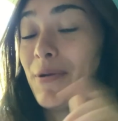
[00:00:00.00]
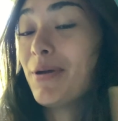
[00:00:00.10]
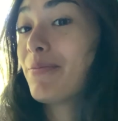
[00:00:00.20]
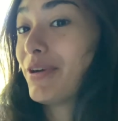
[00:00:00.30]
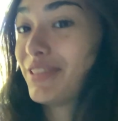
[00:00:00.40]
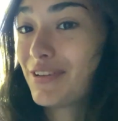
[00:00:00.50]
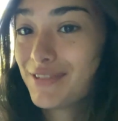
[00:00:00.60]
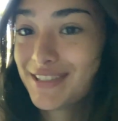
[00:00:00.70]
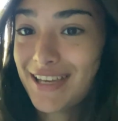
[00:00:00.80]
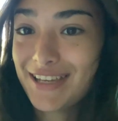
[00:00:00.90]
My birthday
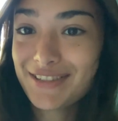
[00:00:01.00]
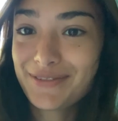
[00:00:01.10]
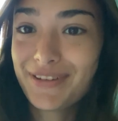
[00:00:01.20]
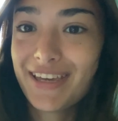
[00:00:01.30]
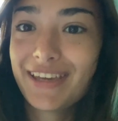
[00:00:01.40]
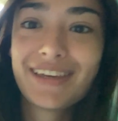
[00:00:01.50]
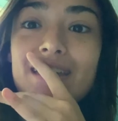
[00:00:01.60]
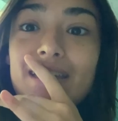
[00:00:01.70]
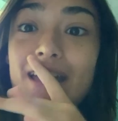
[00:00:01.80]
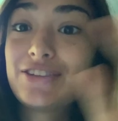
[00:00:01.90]
was last week.
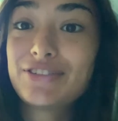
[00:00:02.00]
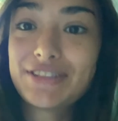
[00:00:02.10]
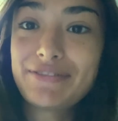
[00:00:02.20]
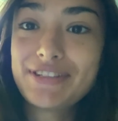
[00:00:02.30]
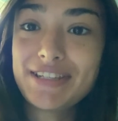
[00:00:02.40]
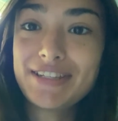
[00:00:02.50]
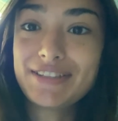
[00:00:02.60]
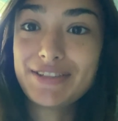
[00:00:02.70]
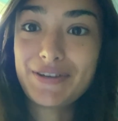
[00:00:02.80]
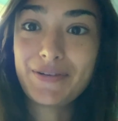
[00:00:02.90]
I turned 17,
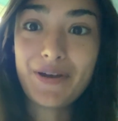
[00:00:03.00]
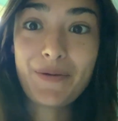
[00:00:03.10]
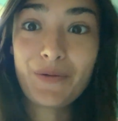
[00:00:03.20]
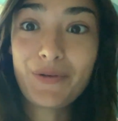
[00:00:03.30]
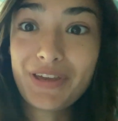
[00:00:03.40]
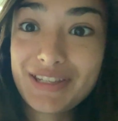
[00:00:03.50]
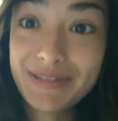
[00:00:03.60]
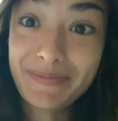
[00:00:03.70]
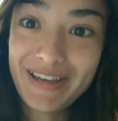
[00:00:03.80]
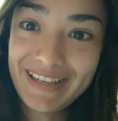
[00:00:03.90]
so I'm going
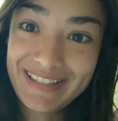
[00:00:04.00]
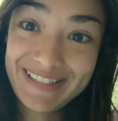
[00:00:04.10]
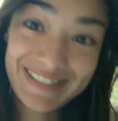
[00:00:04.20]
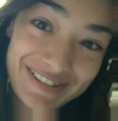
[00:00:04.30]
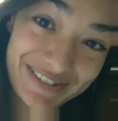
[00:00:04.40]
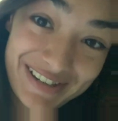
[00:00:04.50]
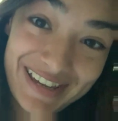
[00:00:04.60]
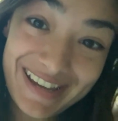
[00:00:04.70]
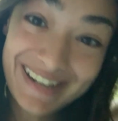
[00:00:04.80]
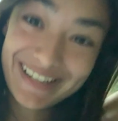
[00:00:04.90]
into my senior
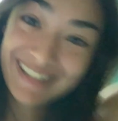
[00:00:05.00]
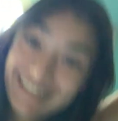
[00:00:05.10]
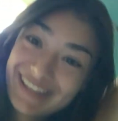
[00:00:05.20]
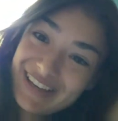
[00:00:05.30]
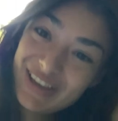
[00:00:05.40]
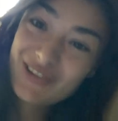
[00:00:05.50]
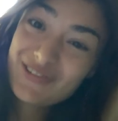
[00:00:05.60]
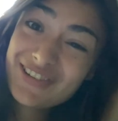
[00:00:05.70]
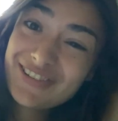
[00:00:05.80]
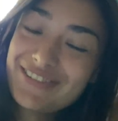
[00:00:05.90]
year.
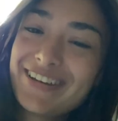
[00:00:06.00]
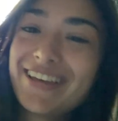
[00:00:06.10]
Woo.